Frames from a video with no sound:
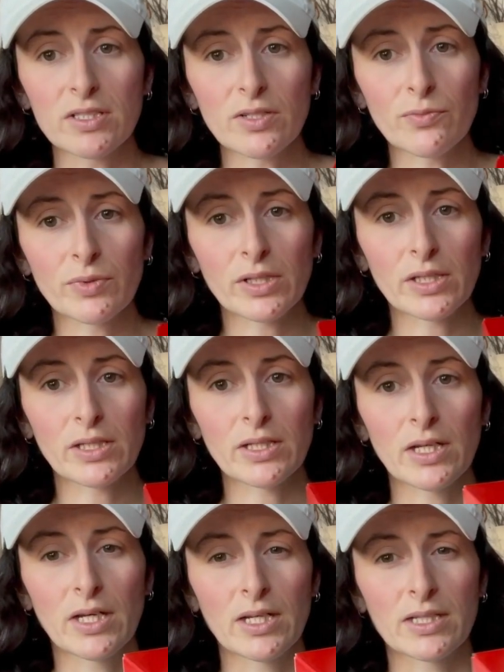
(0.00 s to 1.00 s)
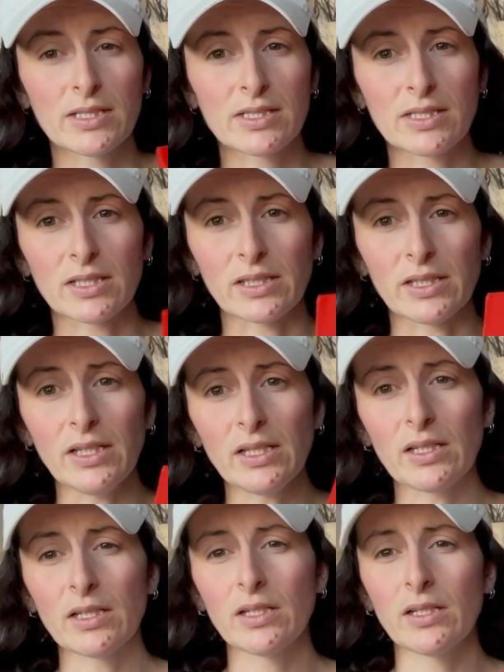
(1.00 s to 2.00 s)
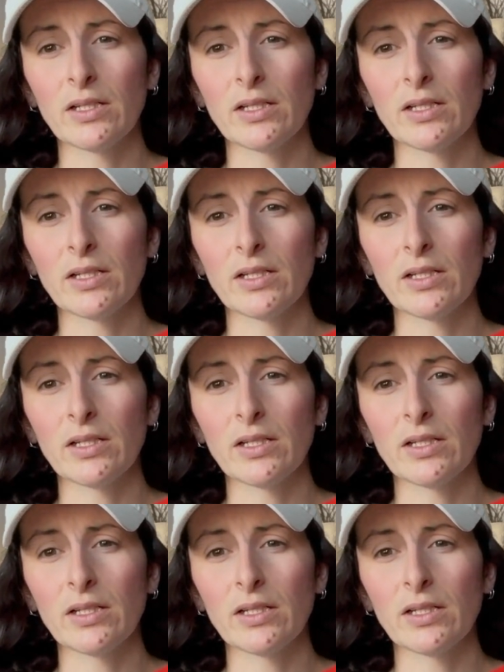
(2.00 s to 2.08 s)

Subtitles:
a really sleek,